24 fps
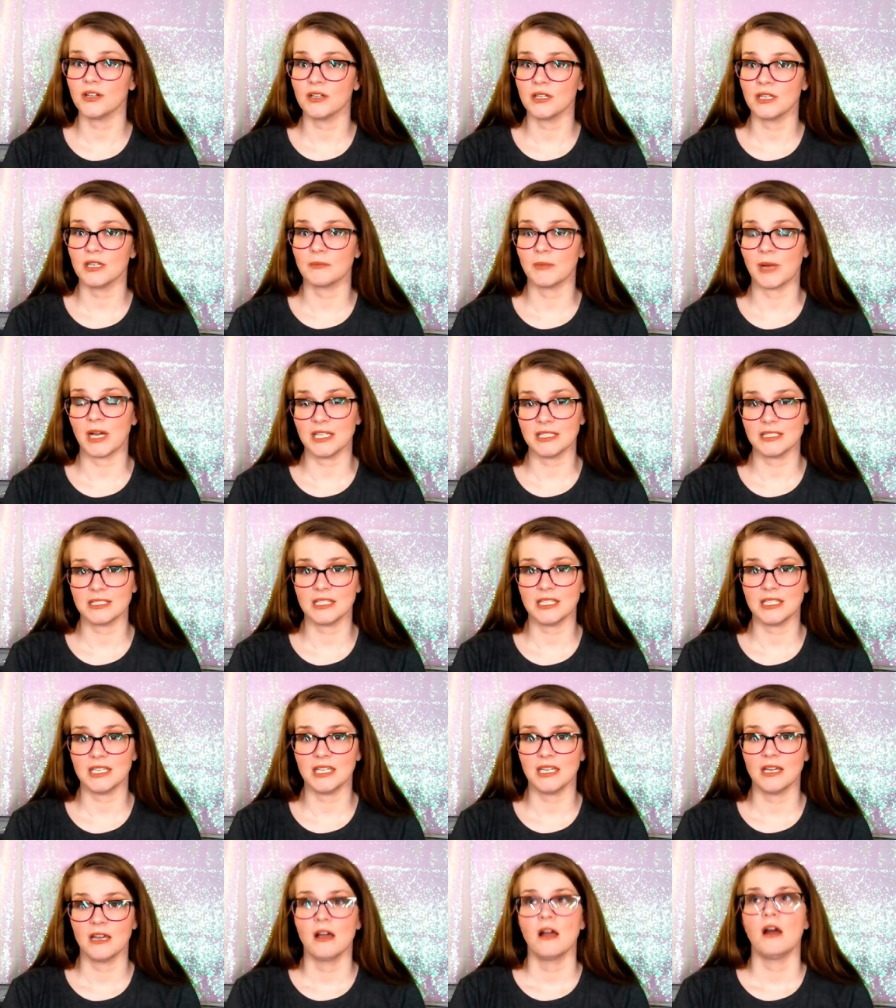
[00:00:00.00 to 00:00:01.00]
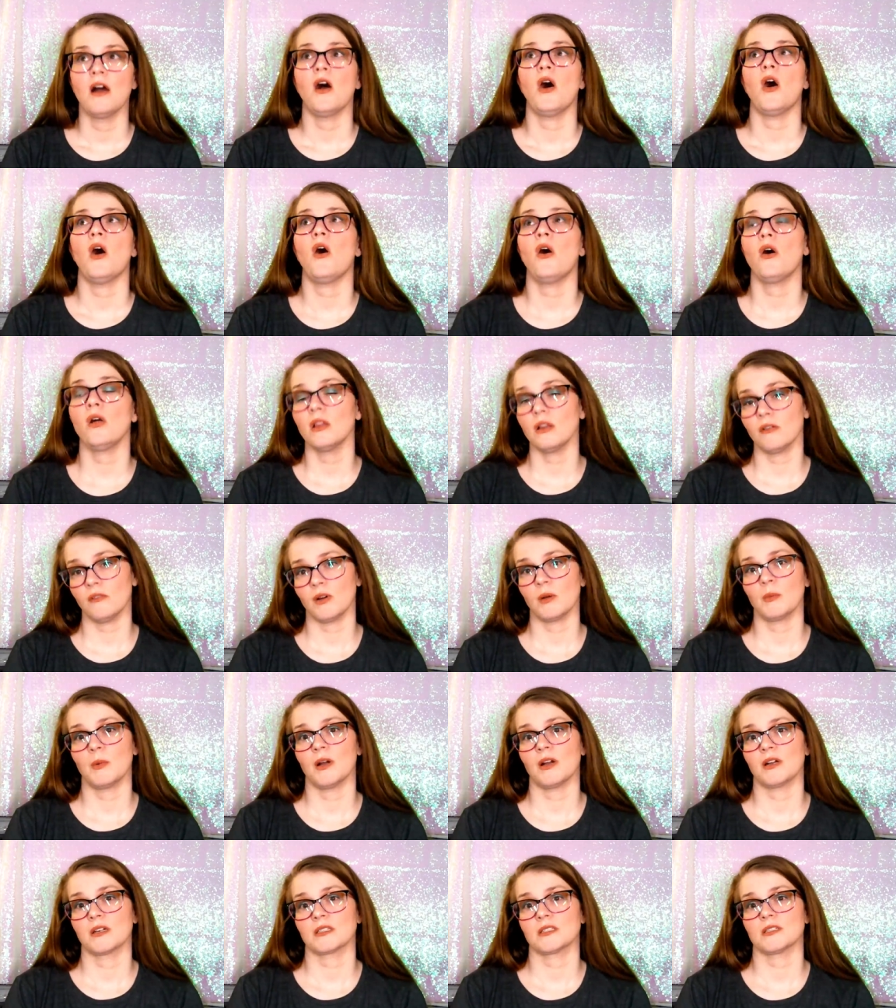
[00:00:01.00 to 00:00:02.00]
in my city, all of our
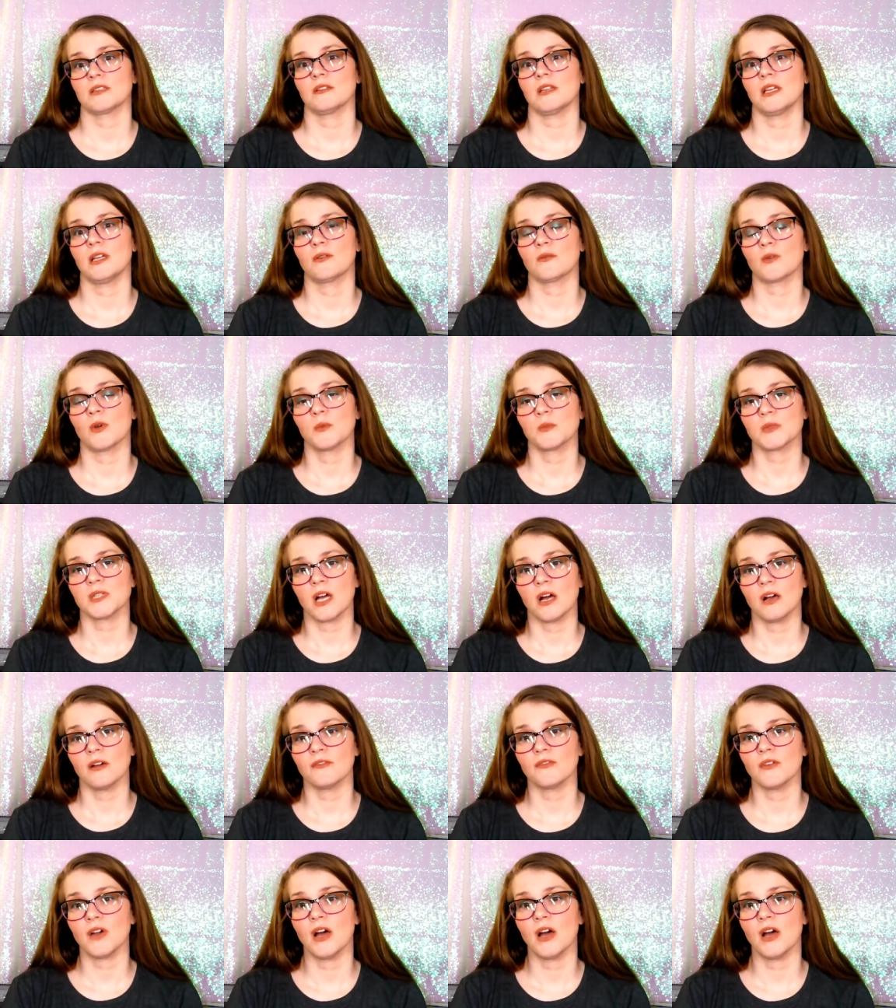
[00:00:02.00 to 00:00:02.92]
parks are like roped off.